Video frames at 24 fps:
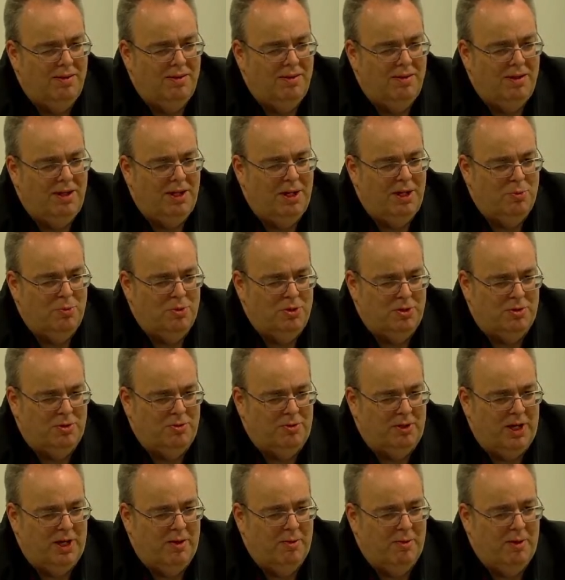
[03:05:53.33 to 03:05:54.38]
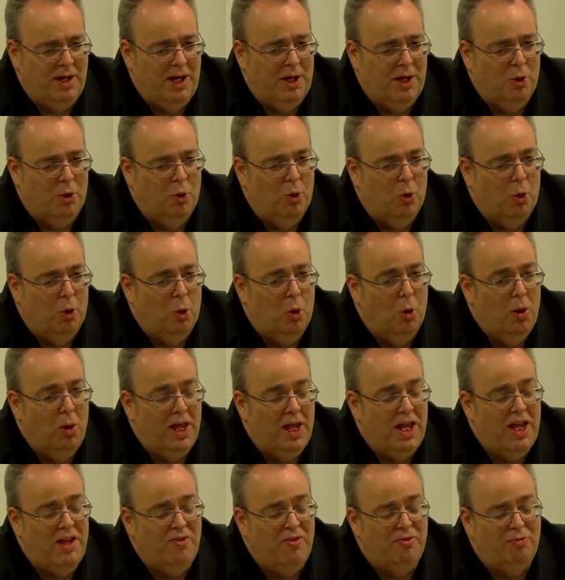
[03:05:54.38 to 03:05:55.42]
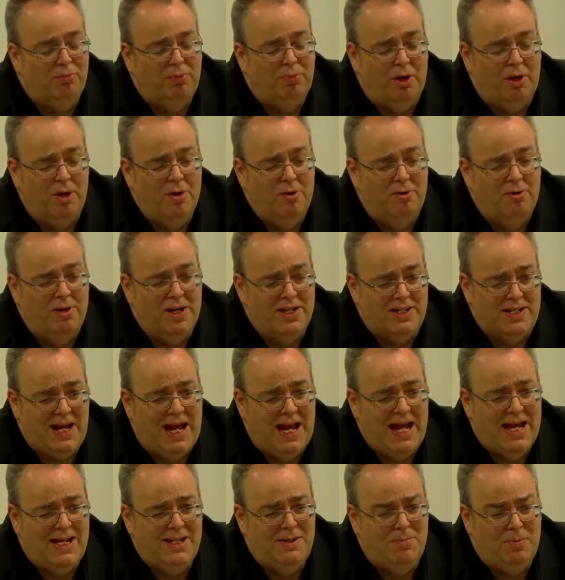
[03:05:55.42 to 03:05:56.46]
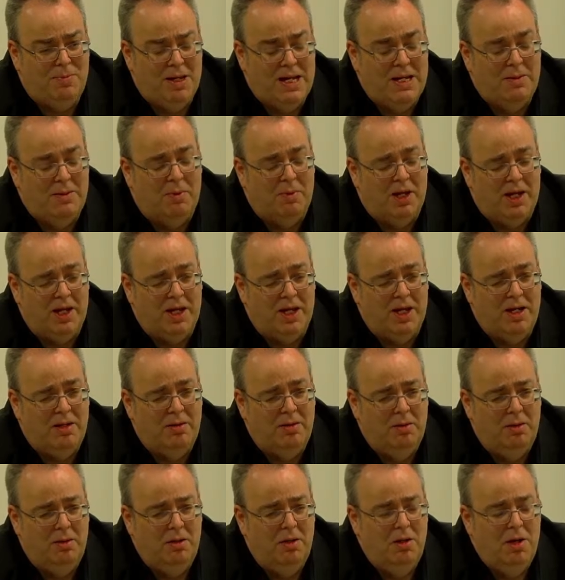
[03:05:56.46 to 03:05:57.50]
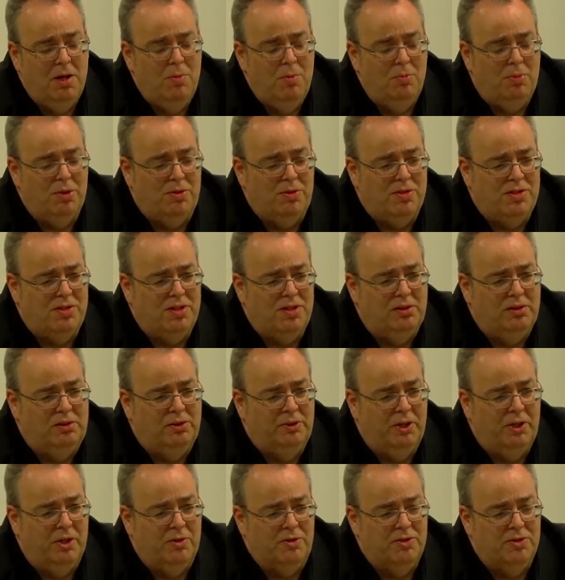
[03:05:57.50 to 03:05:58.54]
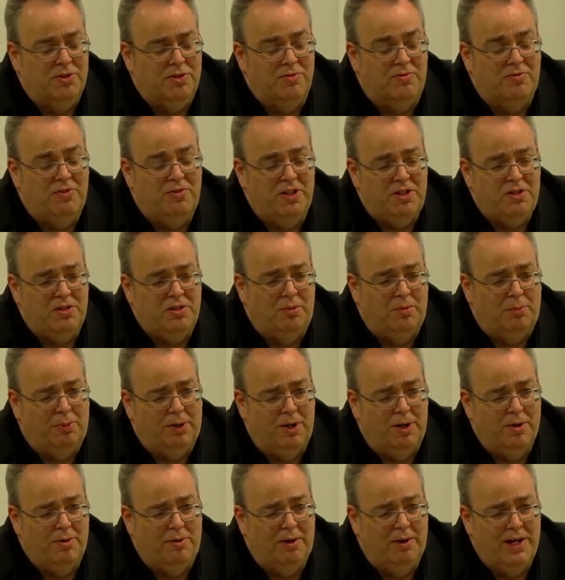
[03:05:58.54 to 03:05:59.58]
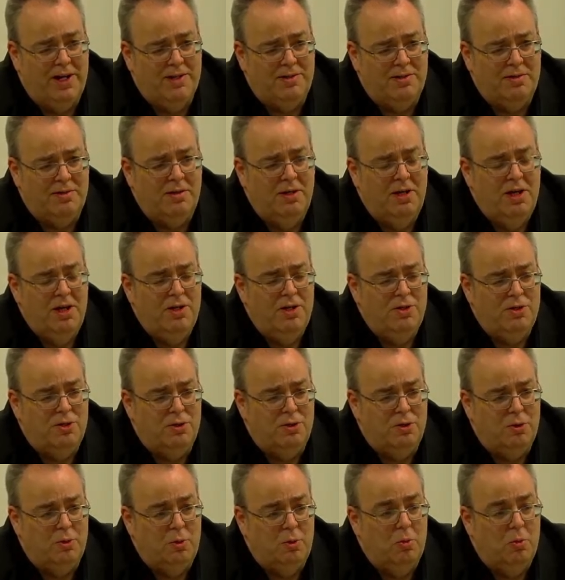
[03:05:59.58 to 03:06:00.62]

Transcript: it was ongoing, or if progress had been made, but still not sufficient progress to